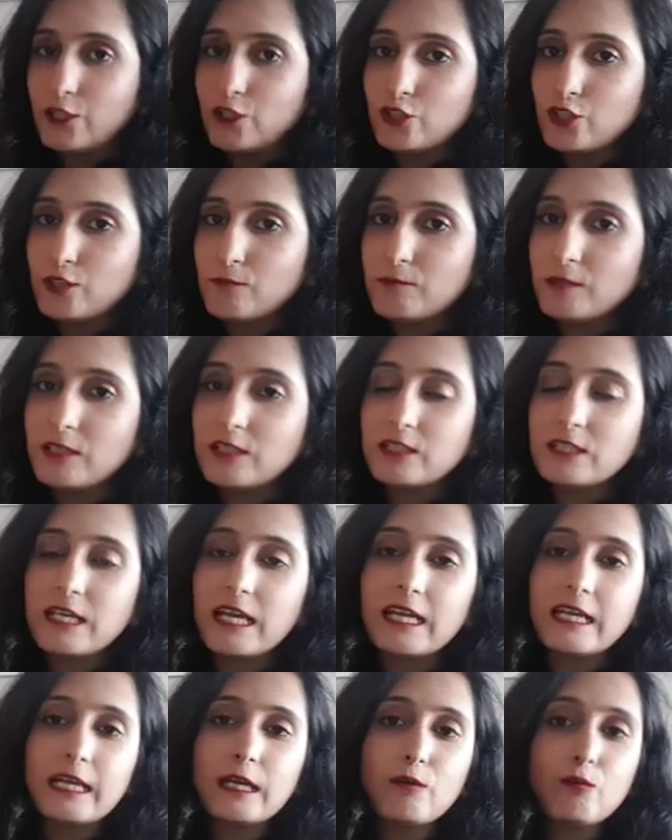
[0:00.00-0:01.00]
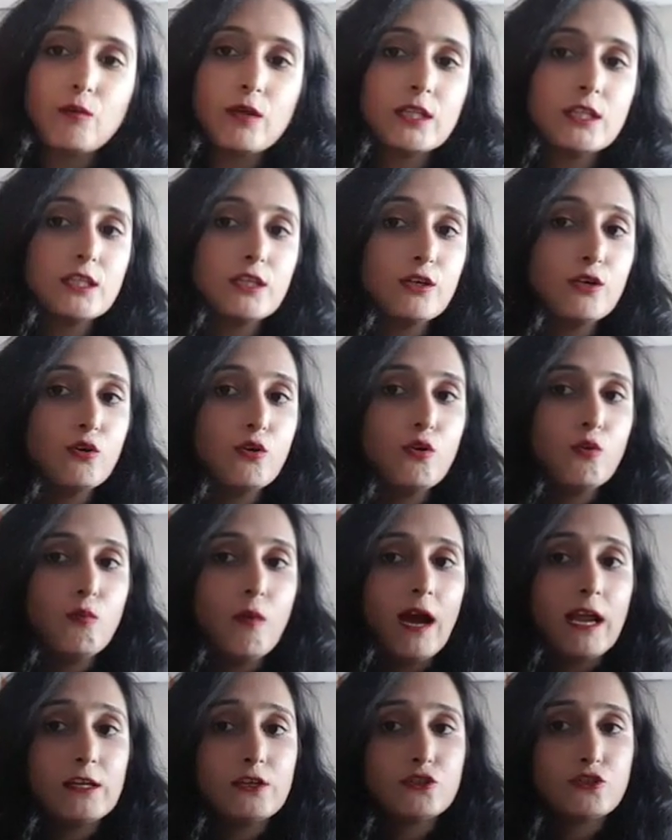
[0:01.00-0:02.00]
you should be taking with you
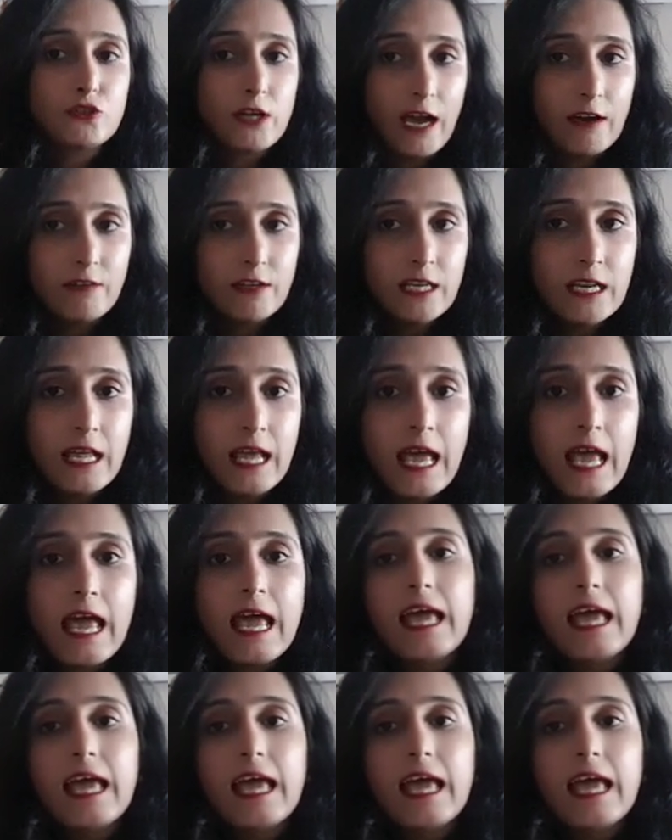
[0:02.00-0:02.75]
while you travel.